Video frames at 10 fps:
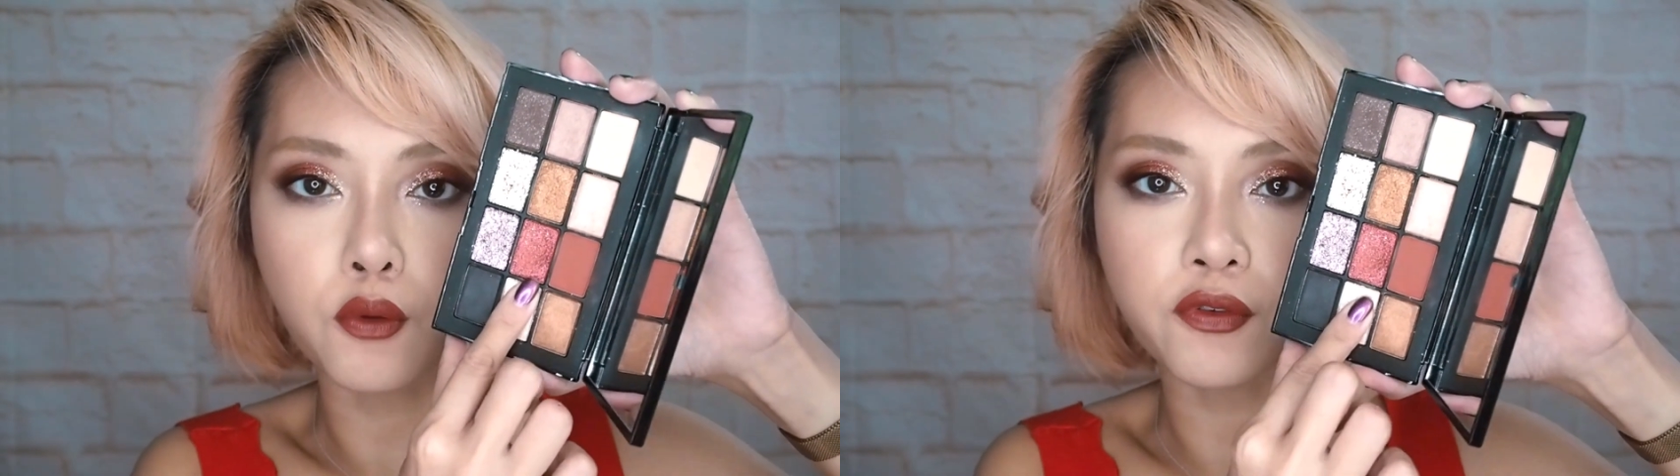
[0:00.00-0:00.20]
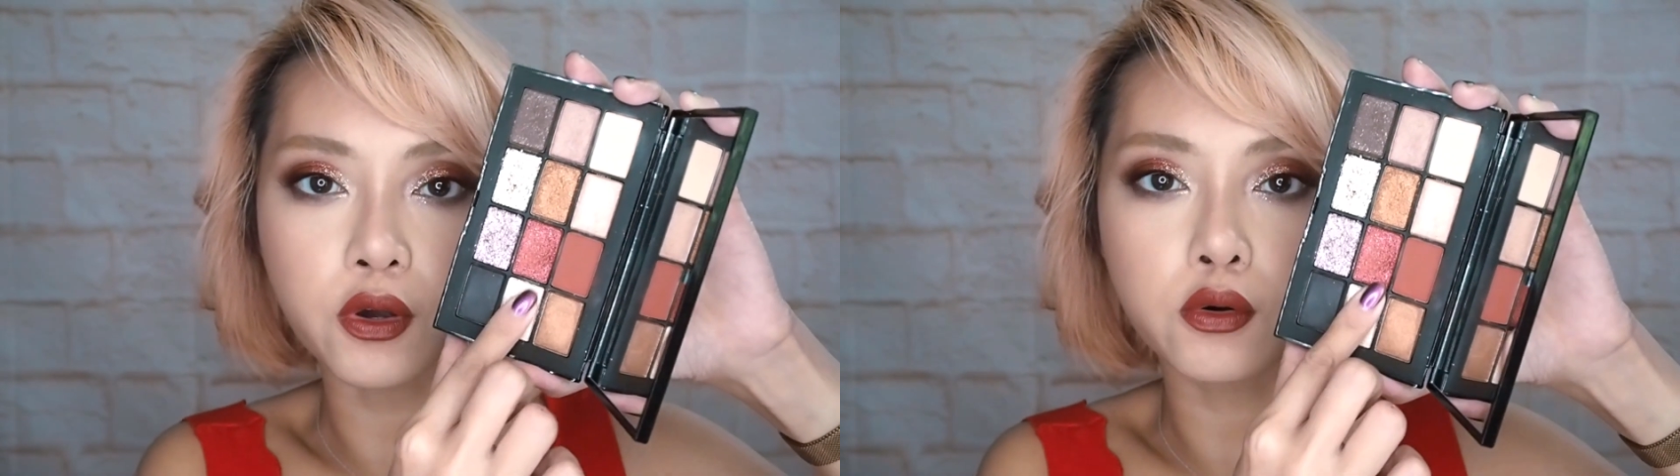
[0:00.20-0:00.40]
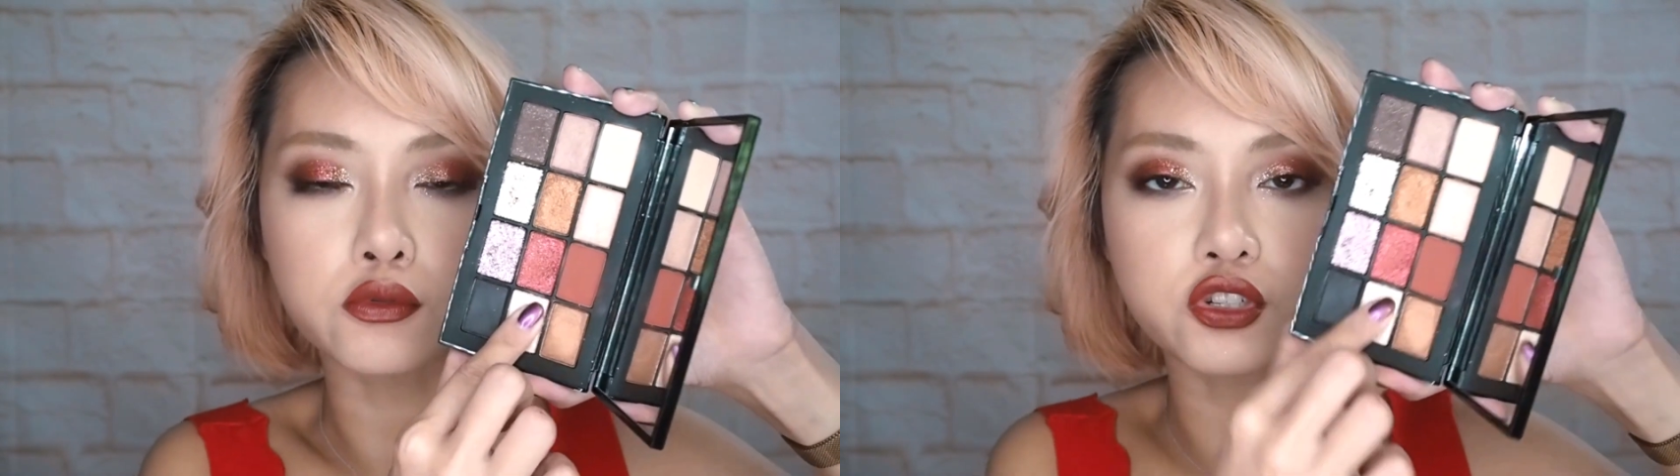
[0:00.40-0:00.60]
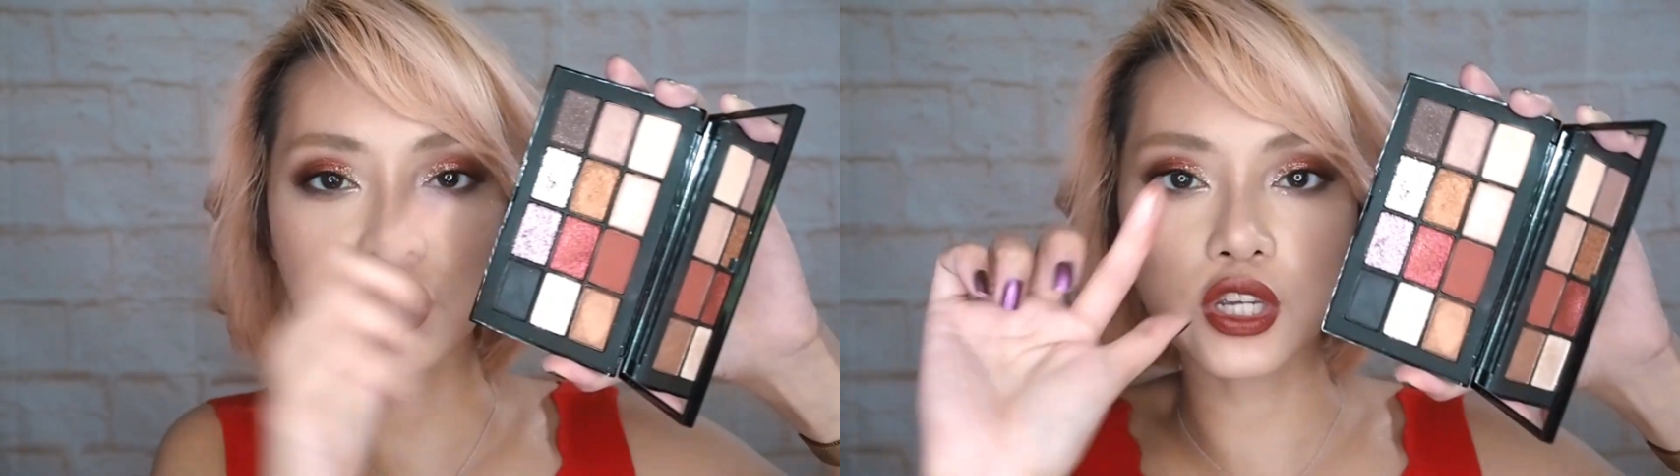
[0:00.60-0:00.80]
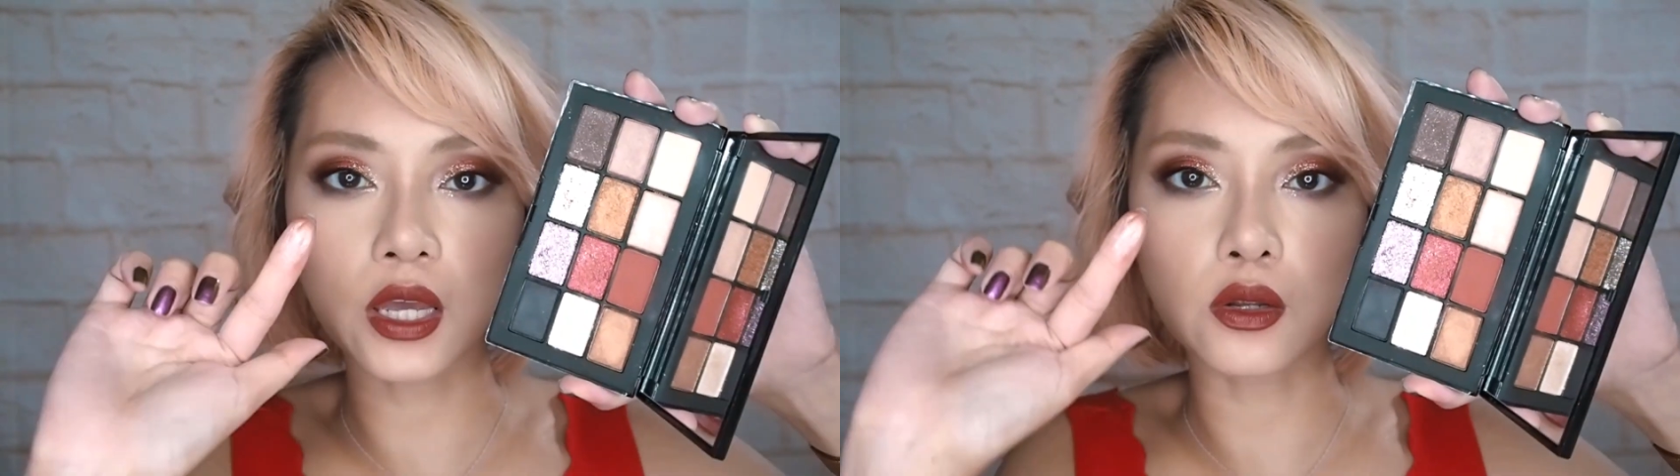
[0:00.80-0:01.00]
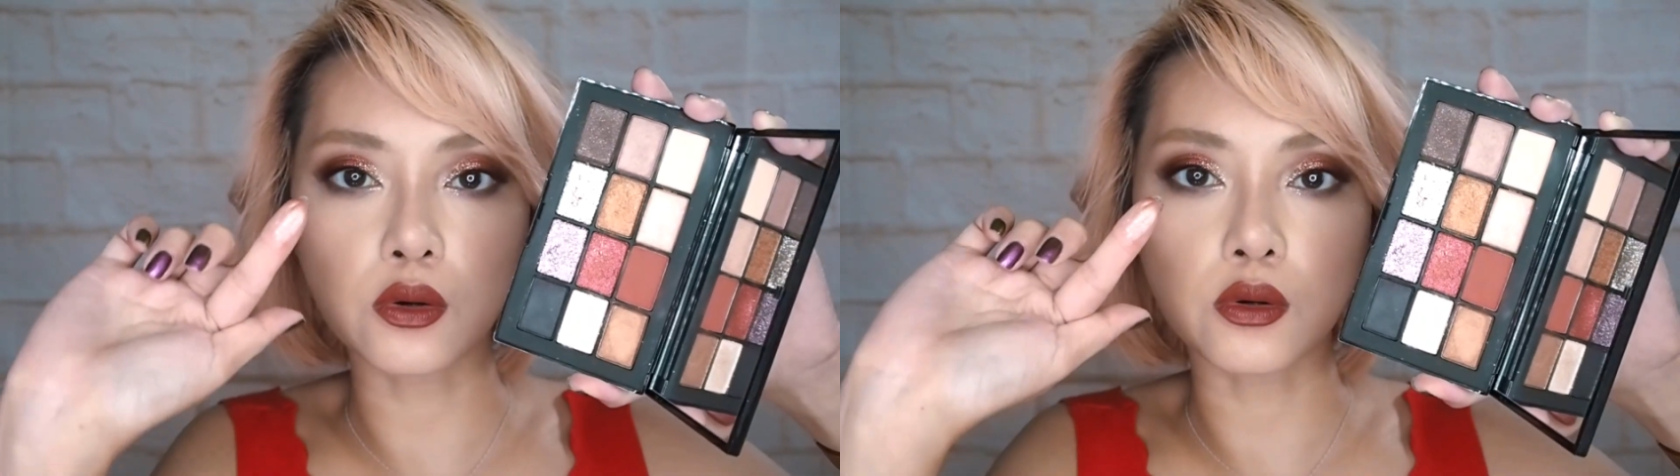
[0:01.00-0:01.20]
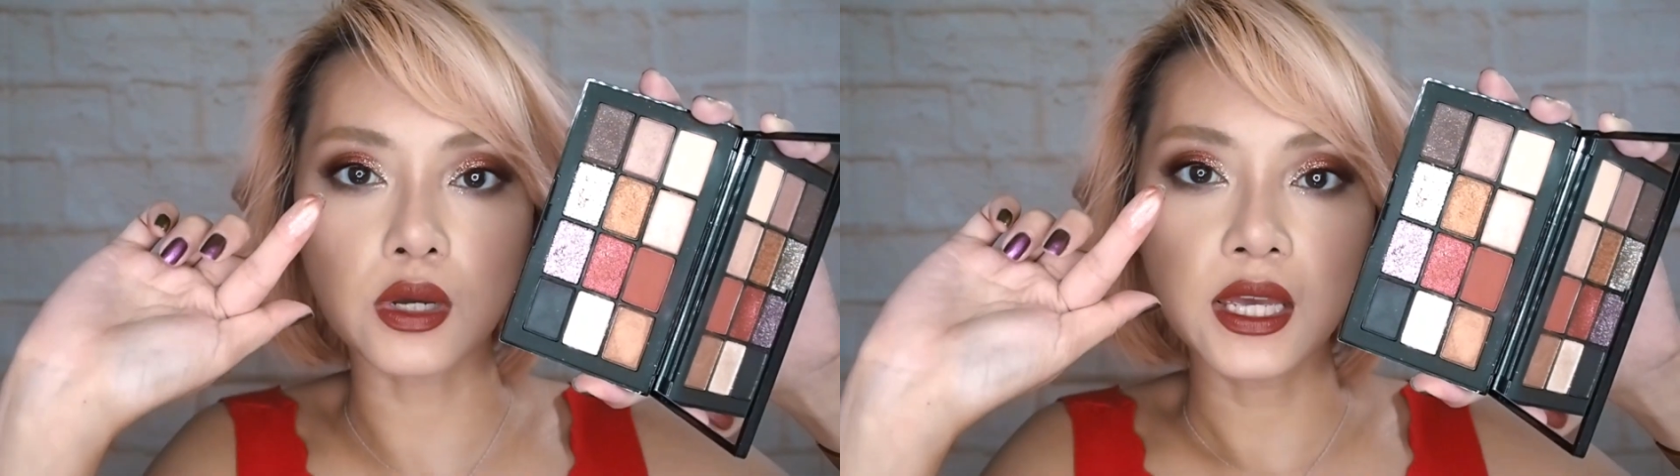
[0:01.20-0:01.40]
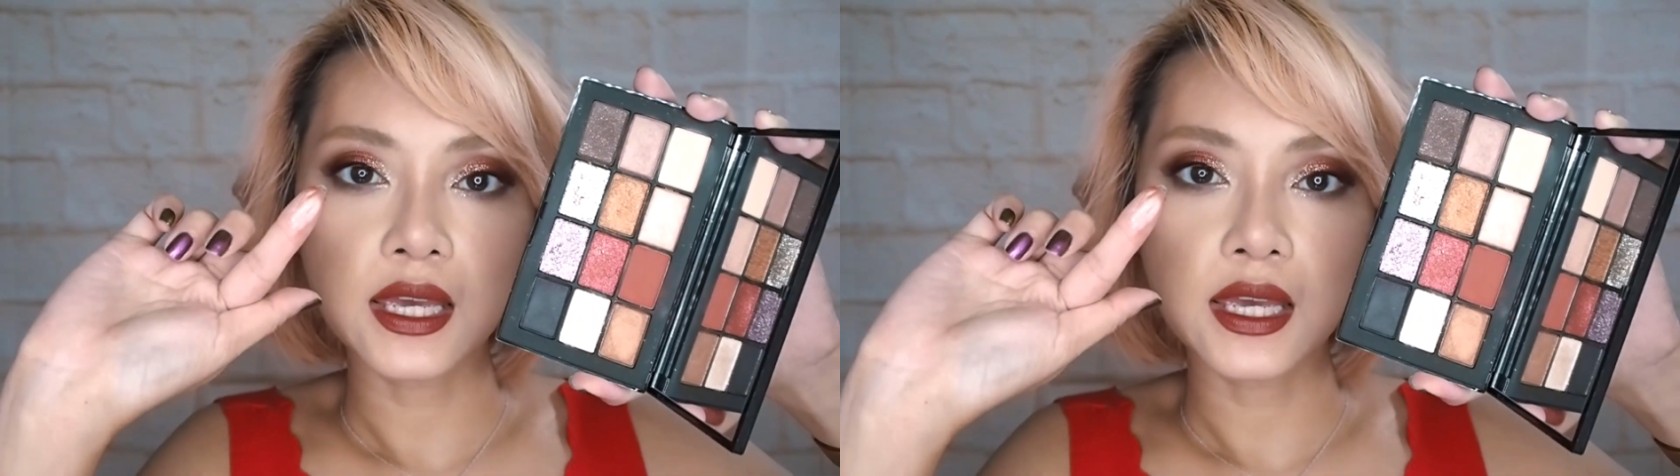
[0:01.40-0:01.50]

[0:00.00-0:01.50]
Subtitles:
overcoat shadow